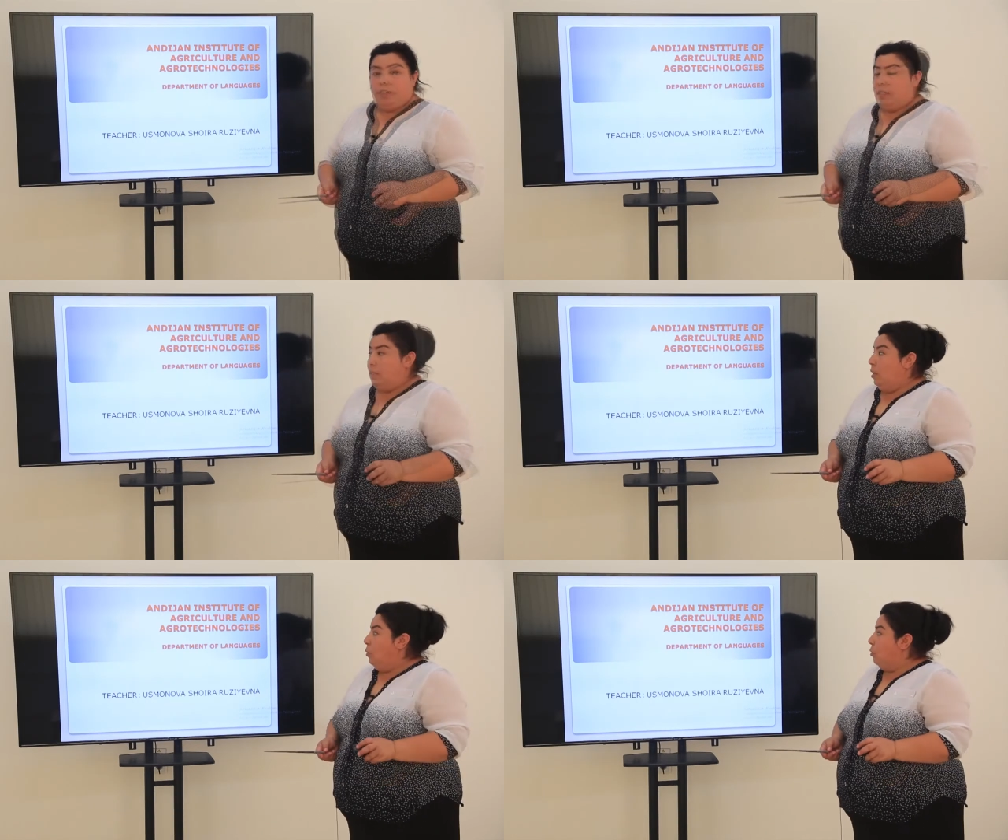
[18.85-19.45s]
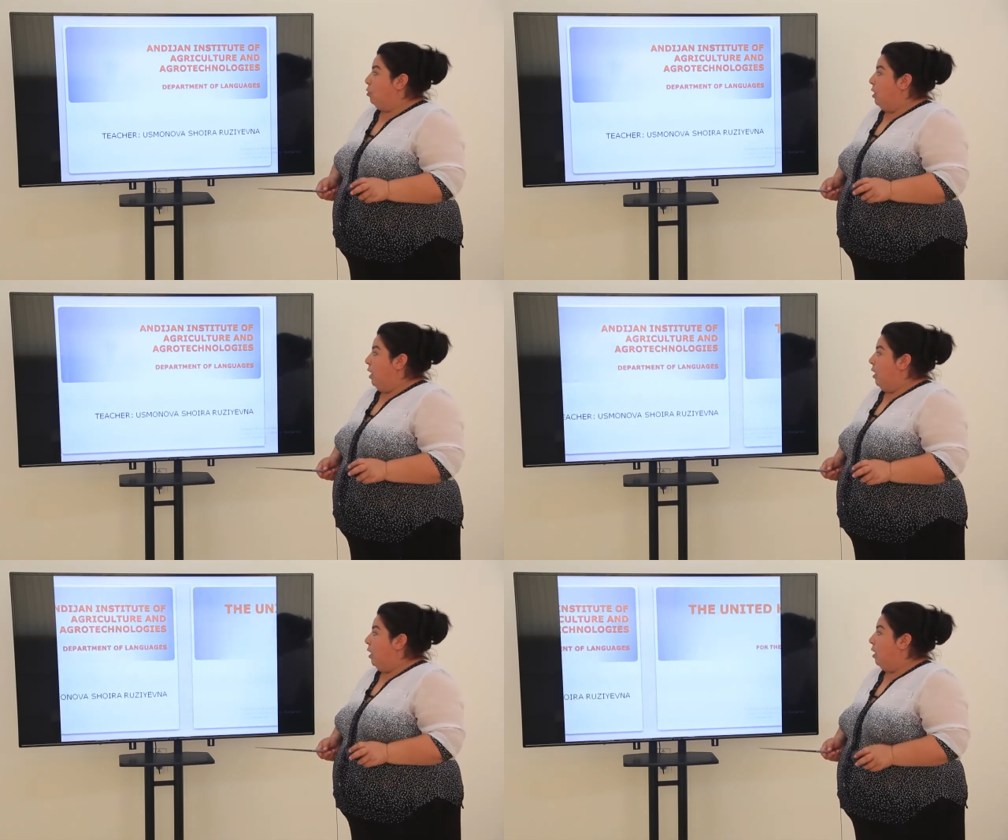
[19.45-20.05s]
So
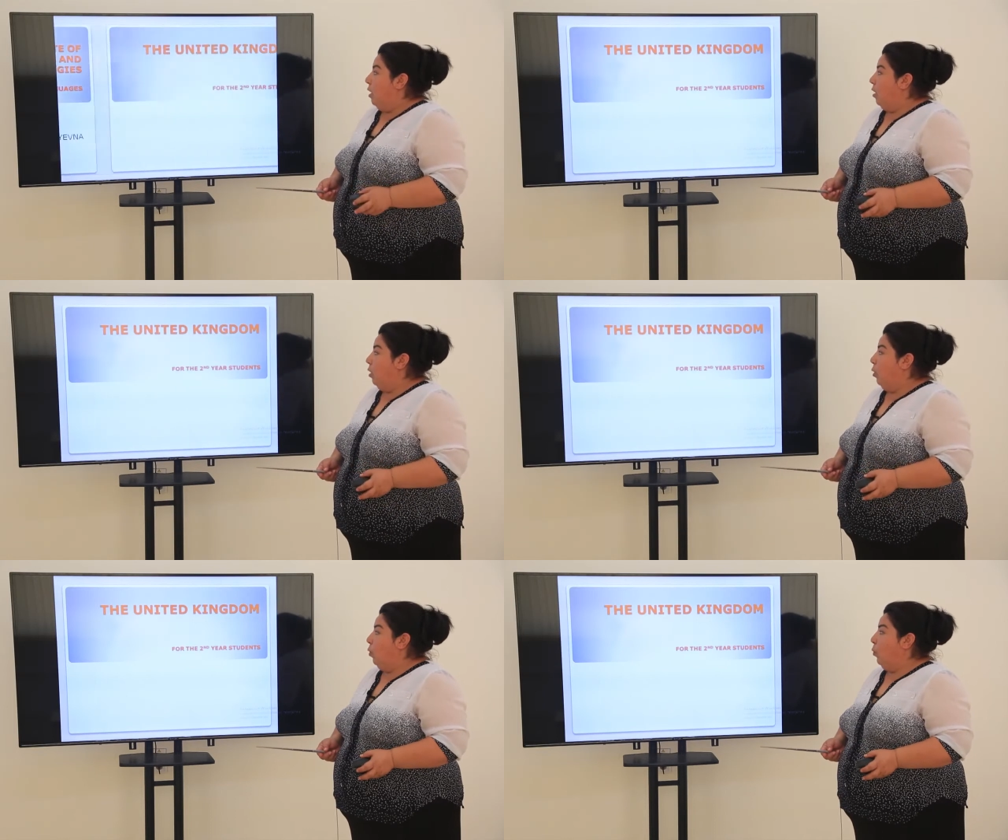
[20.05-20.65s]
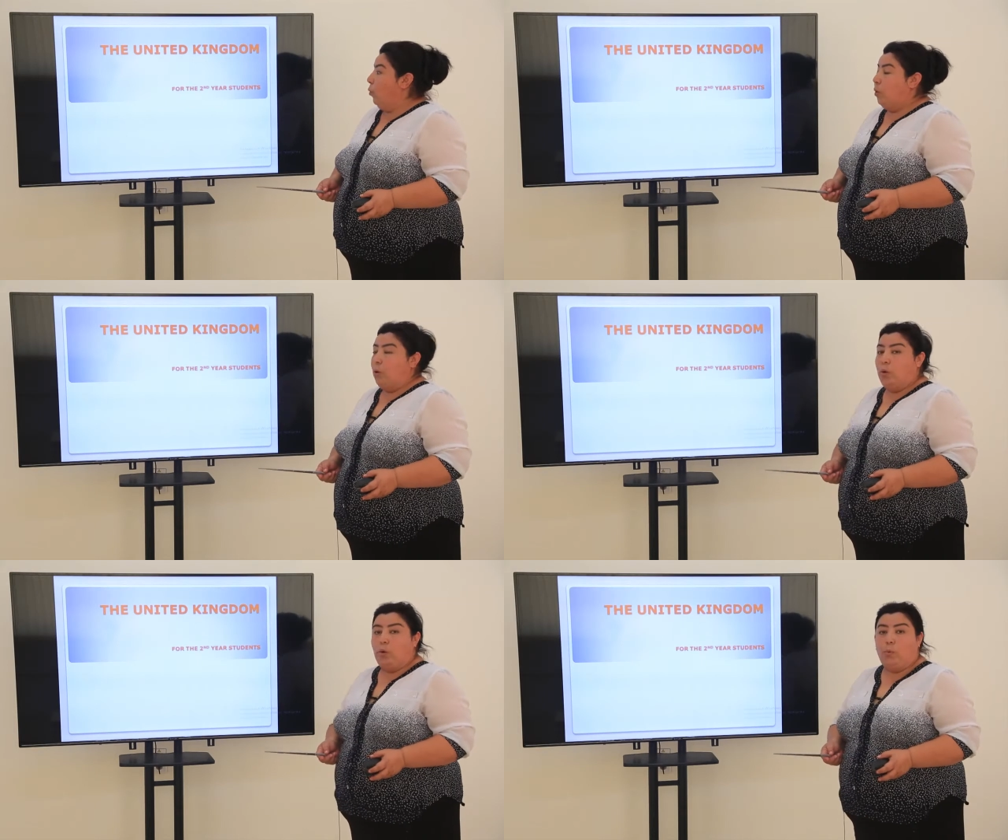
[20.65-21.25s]
today
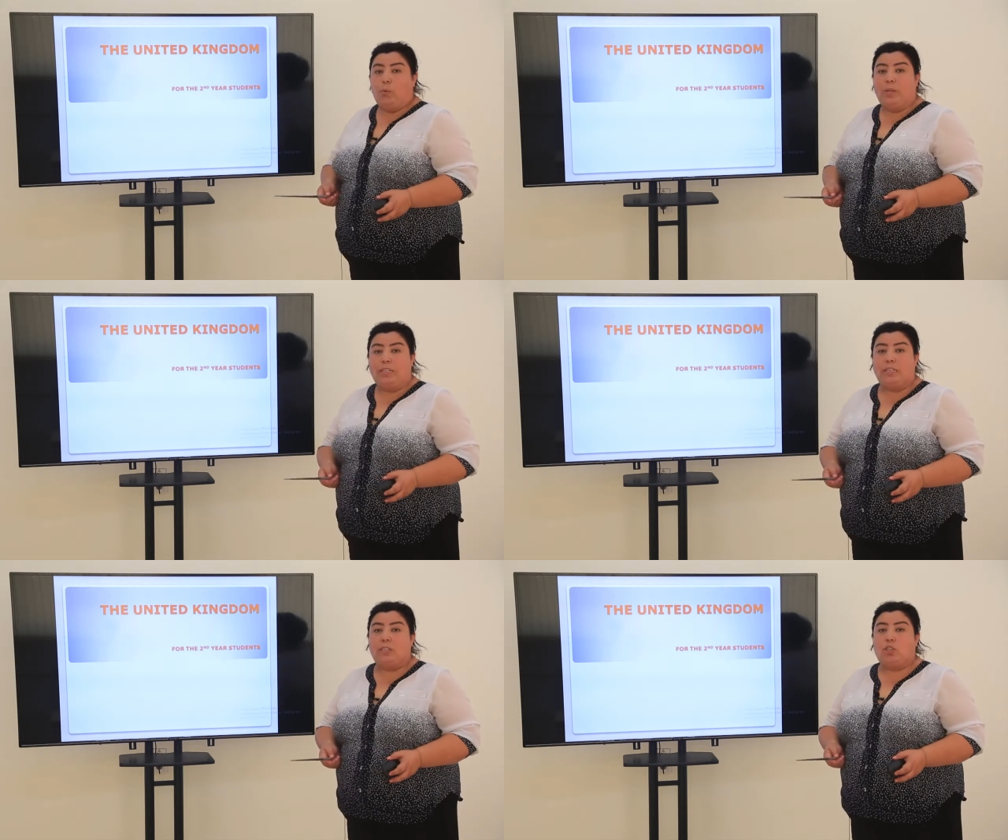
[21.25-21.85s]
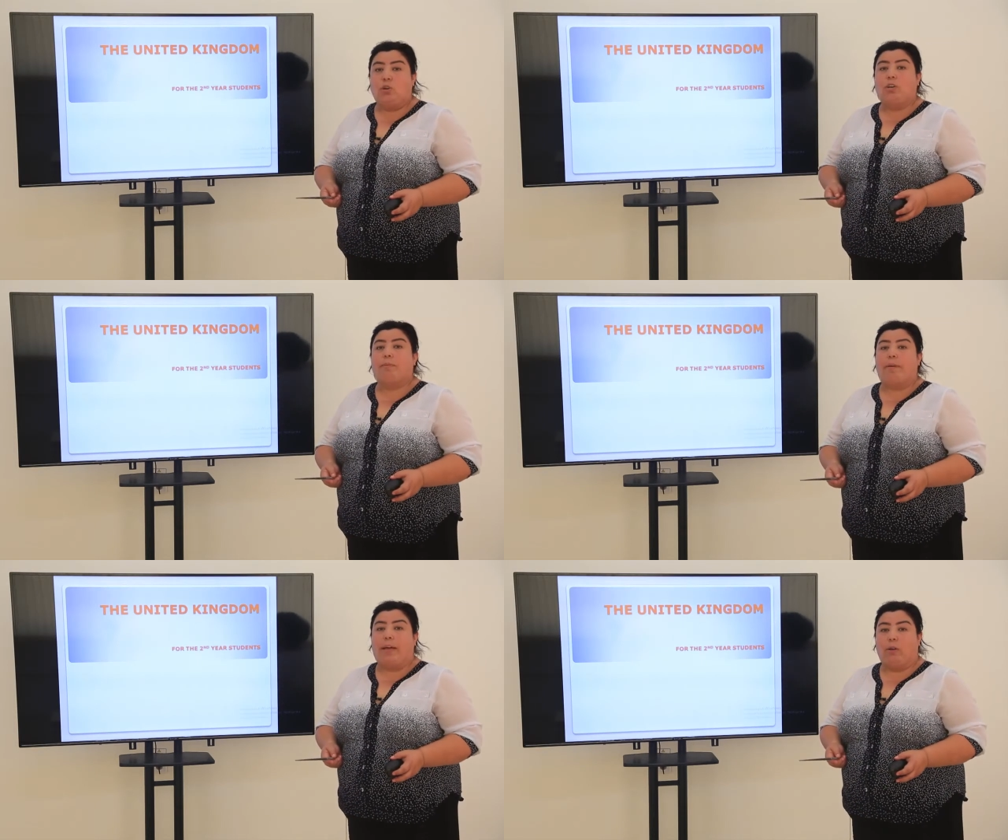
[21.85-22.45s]
we'll talk
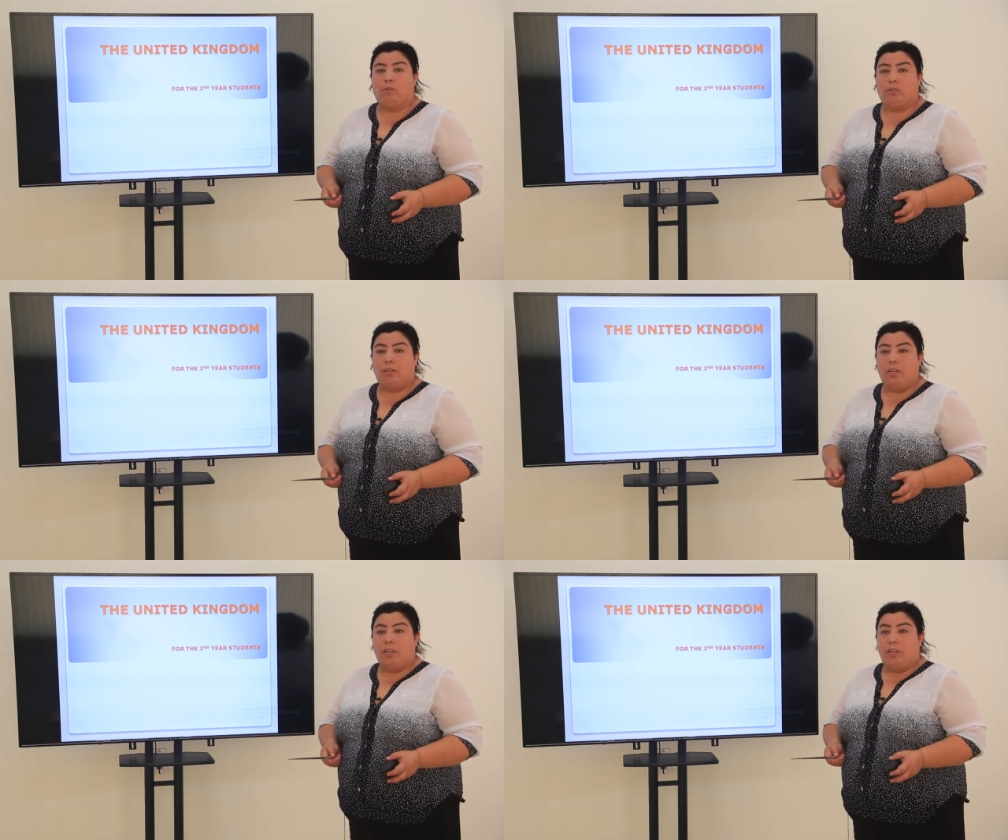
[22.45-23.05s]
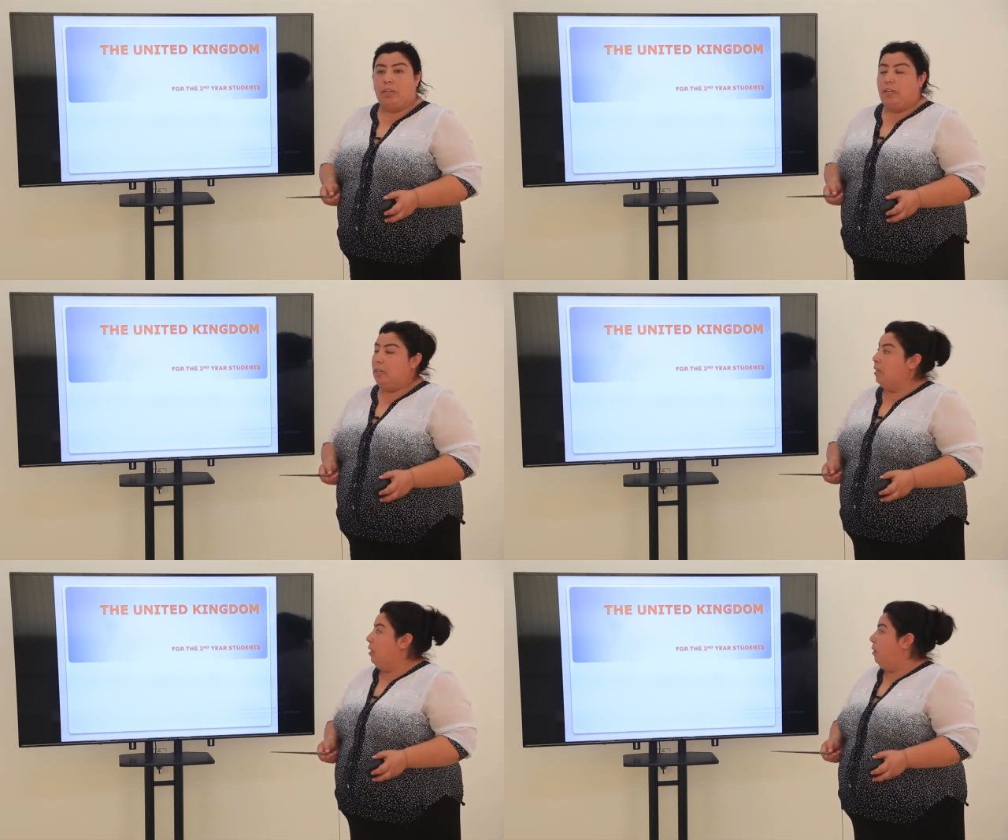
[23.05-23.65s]
about
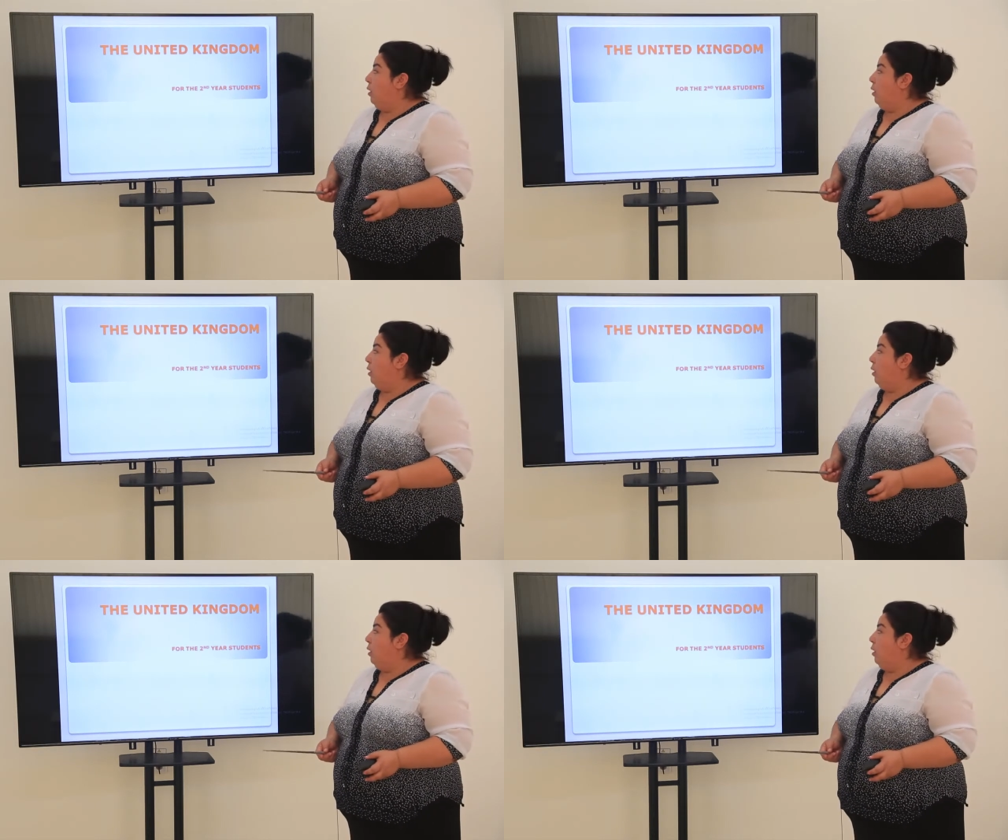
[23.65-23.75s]
the